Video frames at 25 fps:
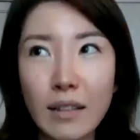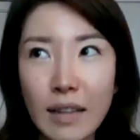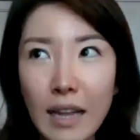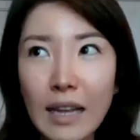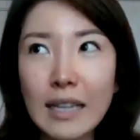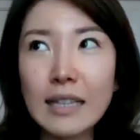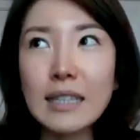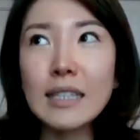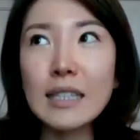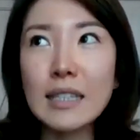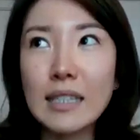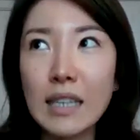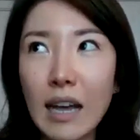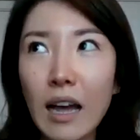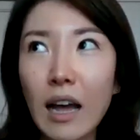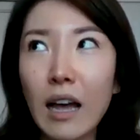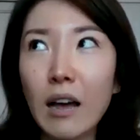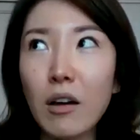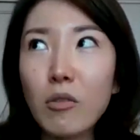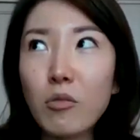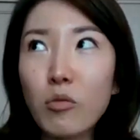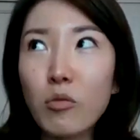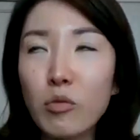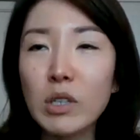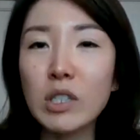that's
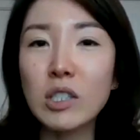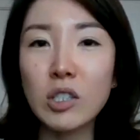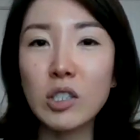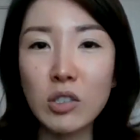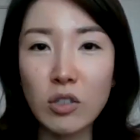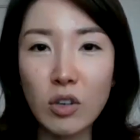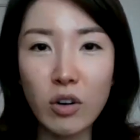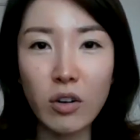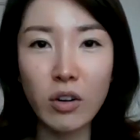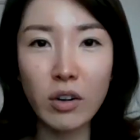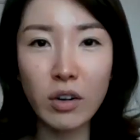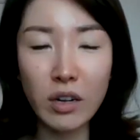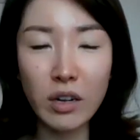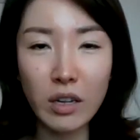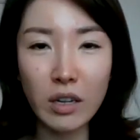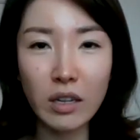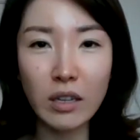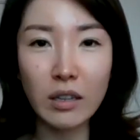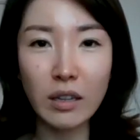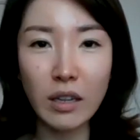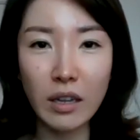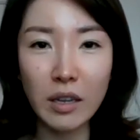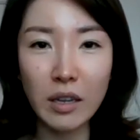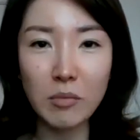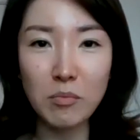how we
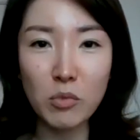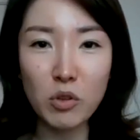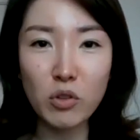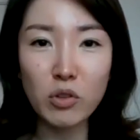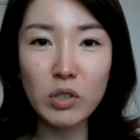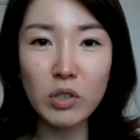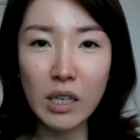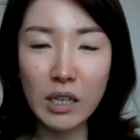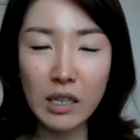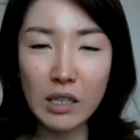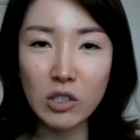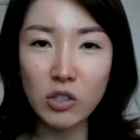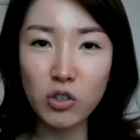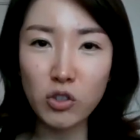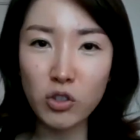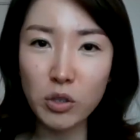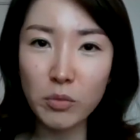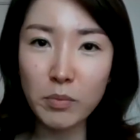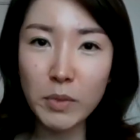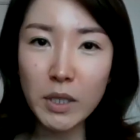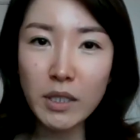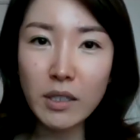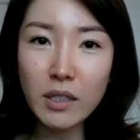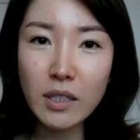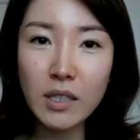started like music
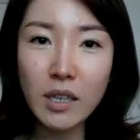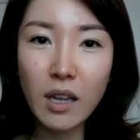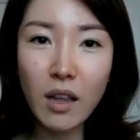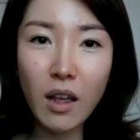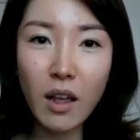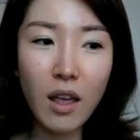instruments.